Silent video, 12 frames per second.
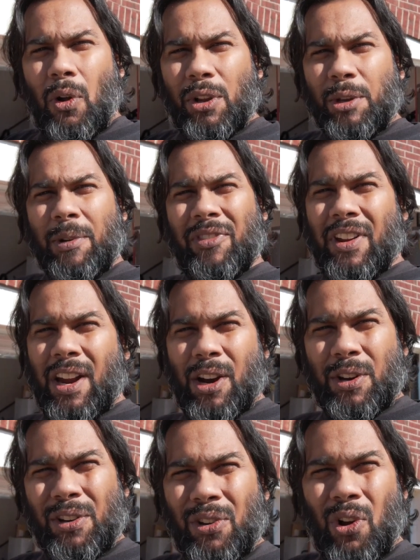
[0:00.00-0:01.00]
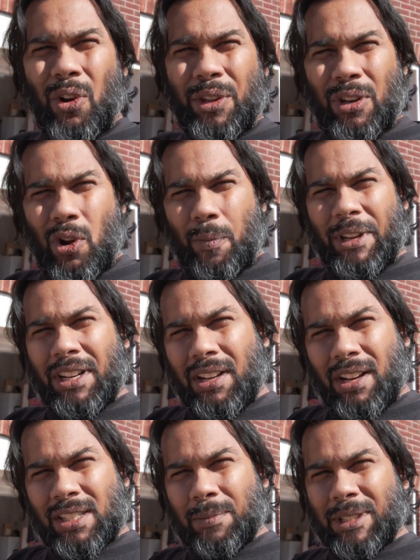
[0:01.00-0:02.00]
volume of air you're no you're normally
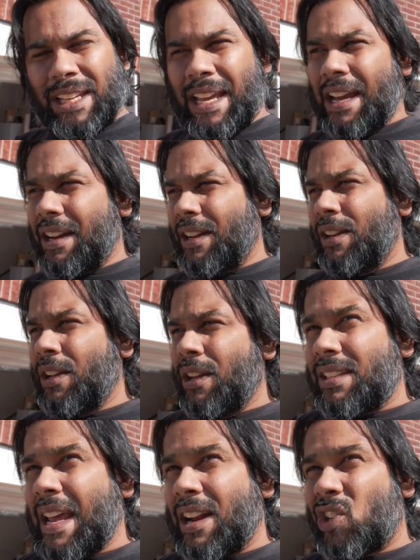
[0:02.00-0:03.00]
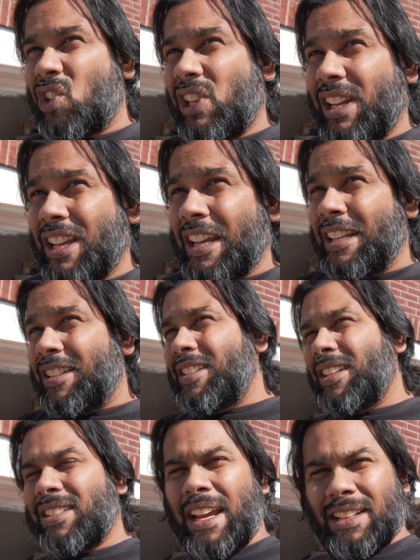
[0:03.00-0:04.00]
accustomed to getting is actually
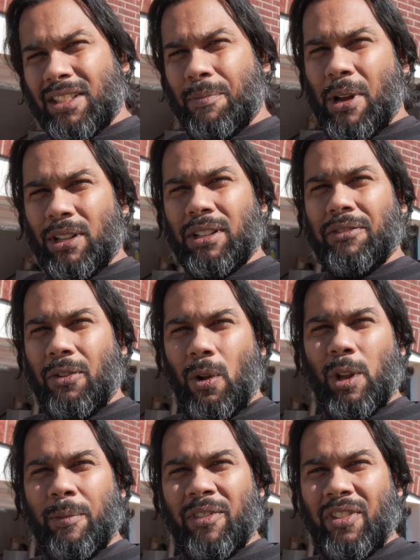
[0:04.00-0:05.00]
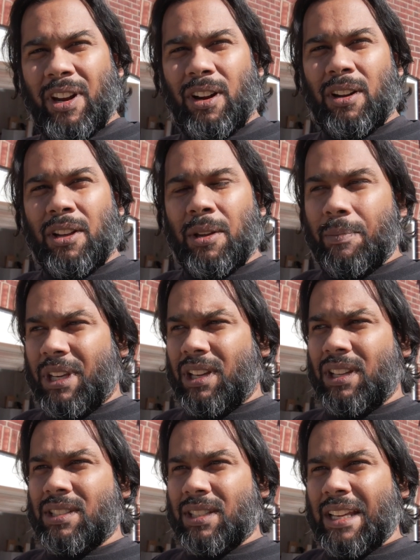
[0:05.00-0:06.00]
this X amount of volume of air,
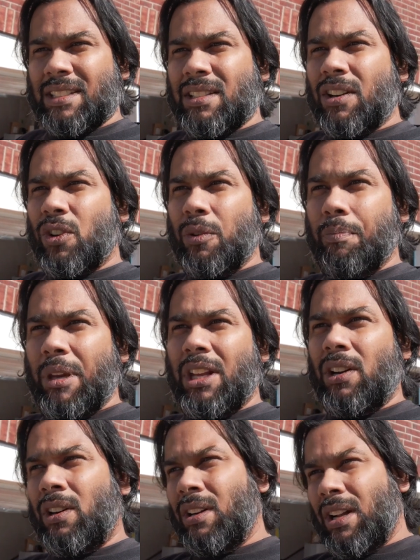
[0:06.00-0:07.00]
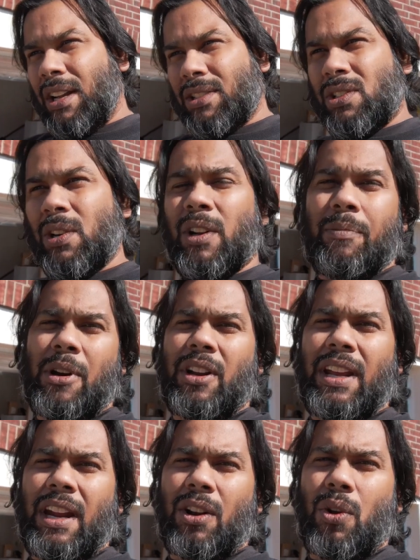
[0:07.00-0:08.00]
because it's not going to meter a certain
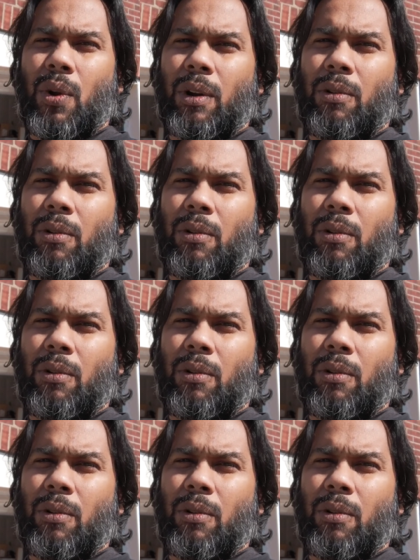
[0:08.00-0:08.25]
amount of air